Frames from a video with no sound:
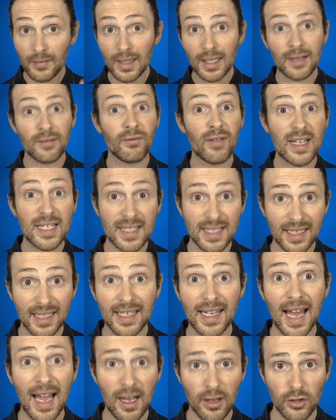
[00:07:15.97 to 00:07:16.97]
investing
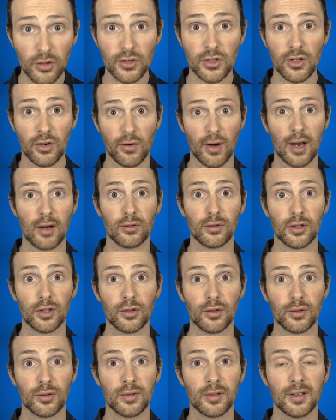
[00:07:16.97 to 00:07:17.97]
in others around
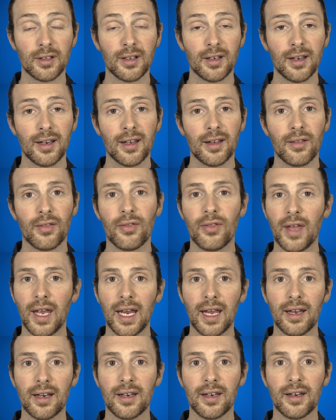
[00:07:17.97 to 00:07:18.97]
you,
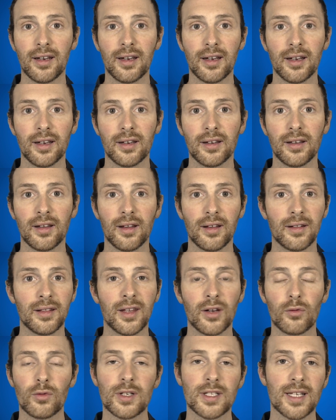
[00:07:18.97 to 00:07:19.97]
then
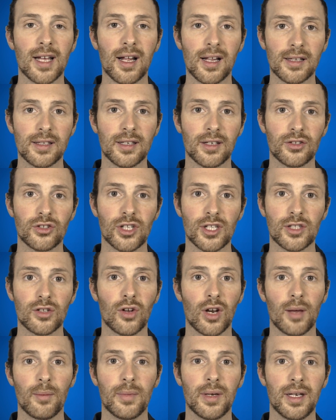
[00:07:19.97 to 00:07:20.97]
the results are just
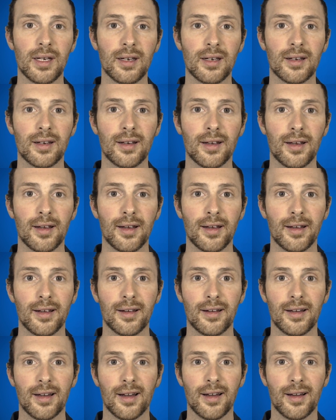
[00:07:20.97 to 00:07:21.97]
going to be,
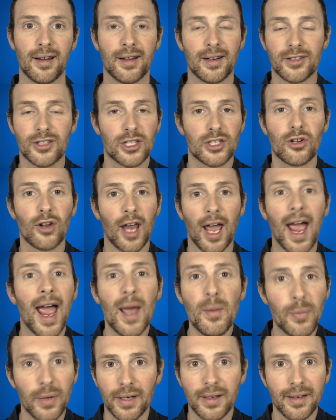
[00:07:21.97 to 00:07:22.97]
are just going to
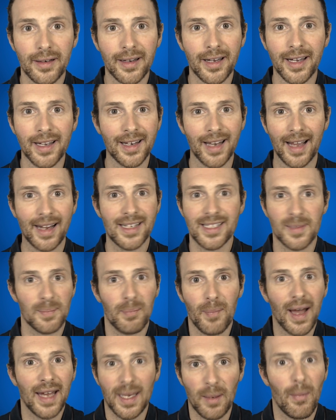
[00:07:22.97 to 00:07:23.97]
happen. Like, it's
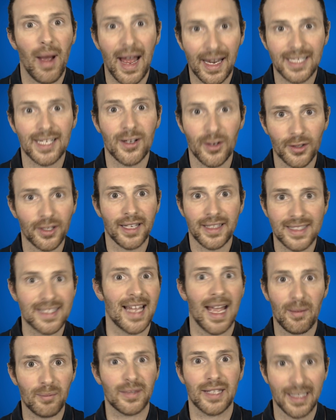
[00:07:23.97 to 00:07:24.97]
mathematical that
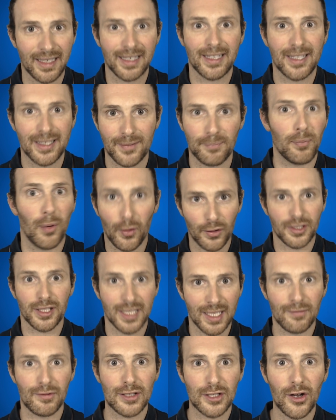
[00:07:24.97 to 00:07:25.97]
something
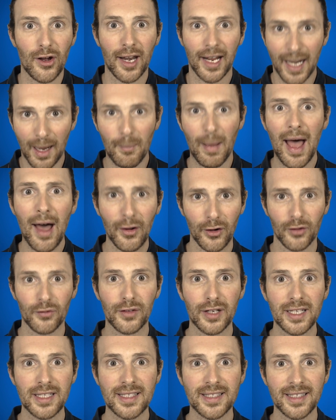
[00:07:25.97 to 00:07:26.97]
positive is going to come out of
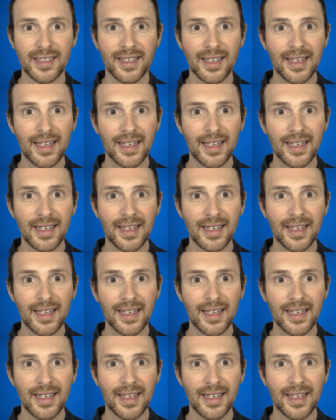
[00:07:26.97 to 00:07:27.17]
this.